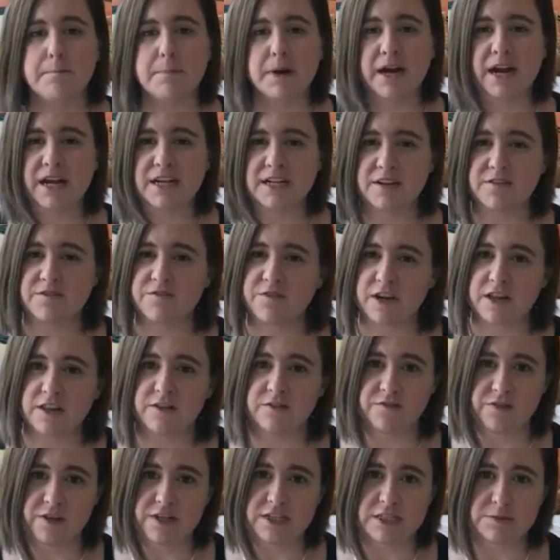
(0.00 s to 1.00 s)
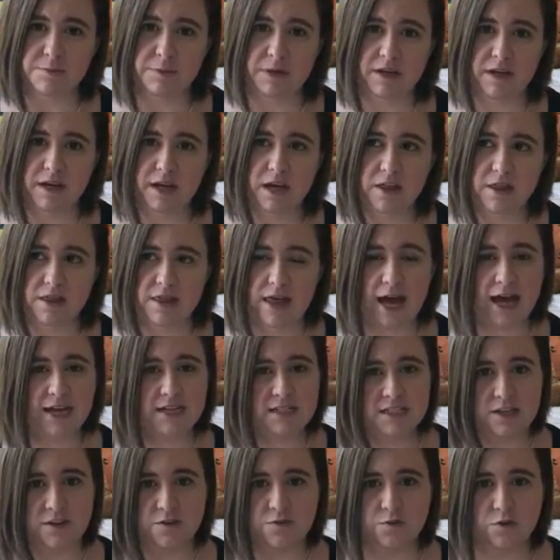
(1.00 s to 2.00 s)
but I didn't find the fit to be
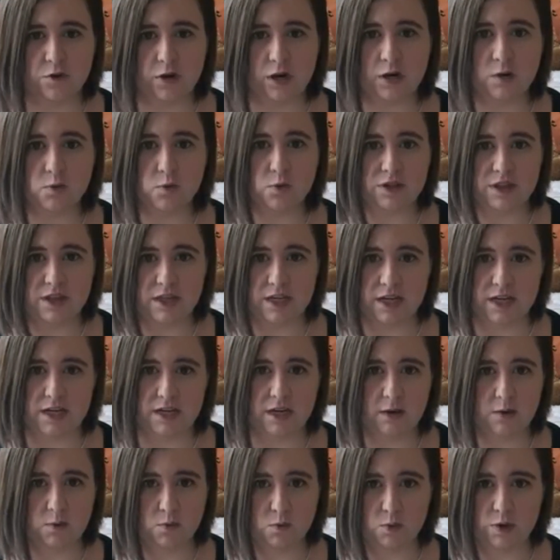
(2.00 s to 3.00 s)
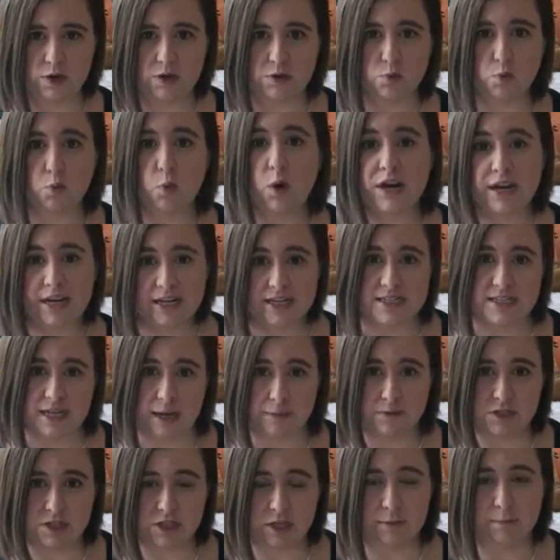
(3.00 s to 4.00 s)
that different with one
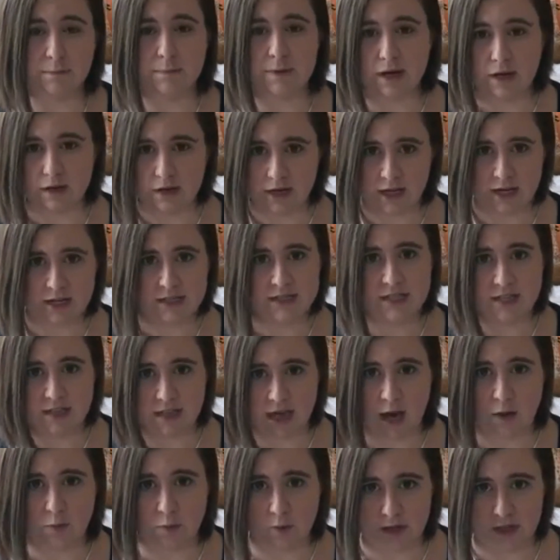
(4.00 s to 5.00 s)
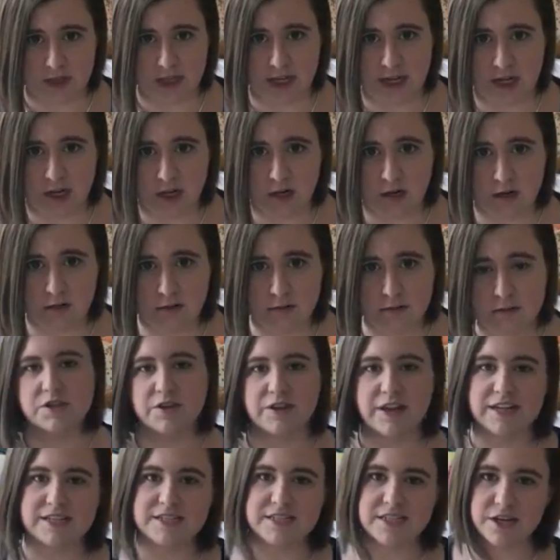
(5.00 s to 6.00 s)
exception, but I'll get into that one later. So
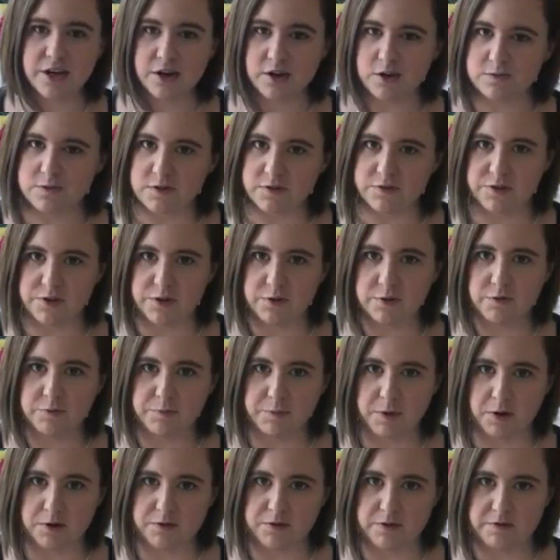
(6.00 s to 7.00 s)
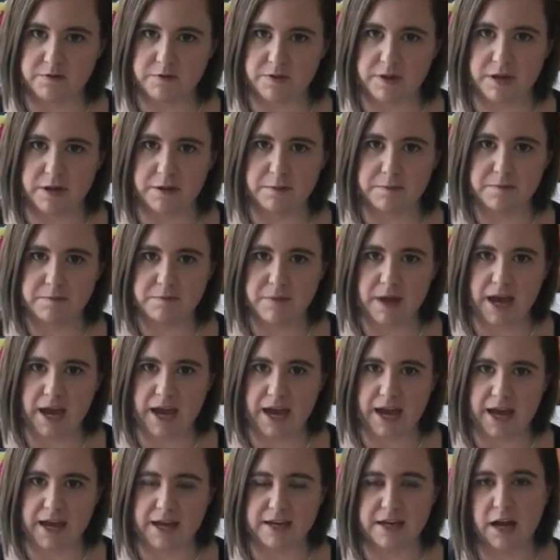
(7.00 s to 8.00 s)
that's the overview of both of them,
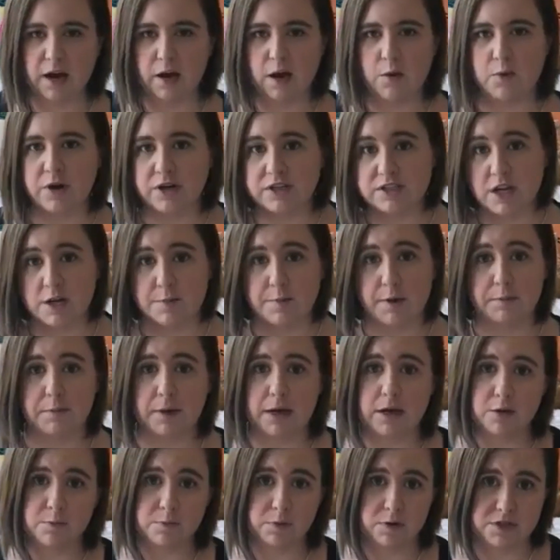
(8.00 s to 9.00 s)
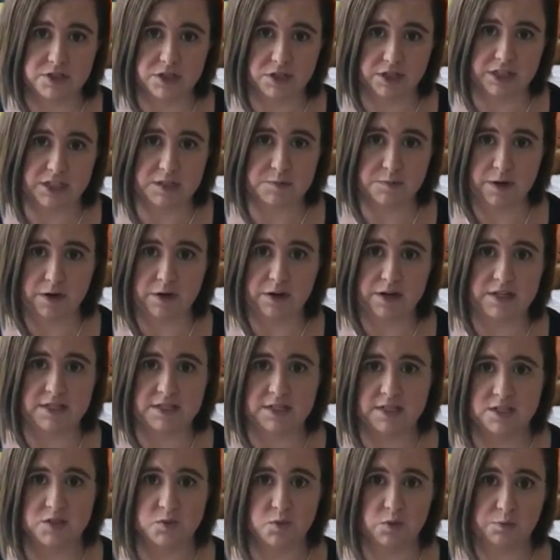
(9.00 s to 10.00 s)
and now I want to talk about my own personal
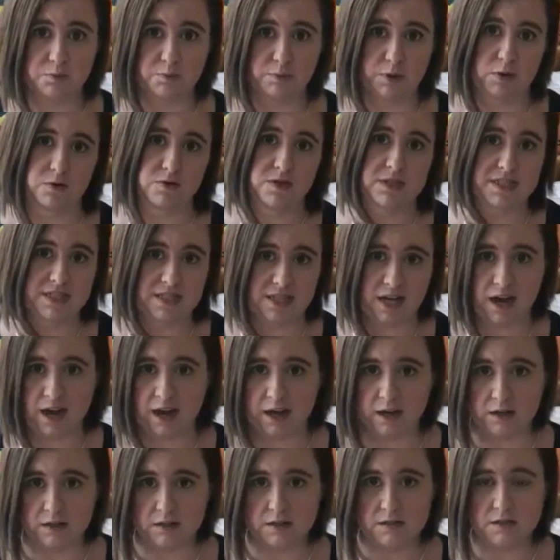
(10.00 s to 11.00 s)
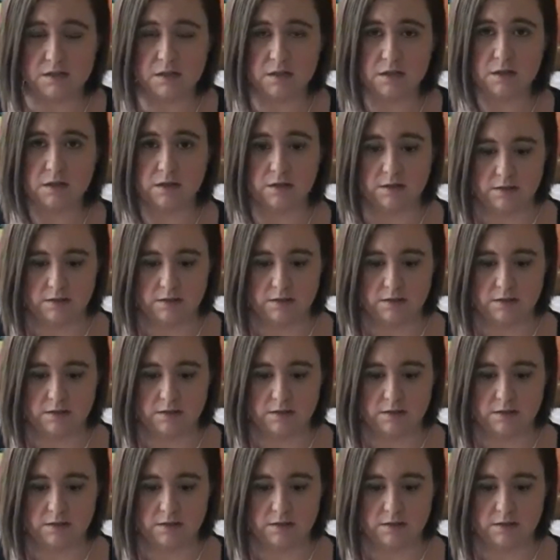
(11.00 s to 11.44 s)
experiences with both styles.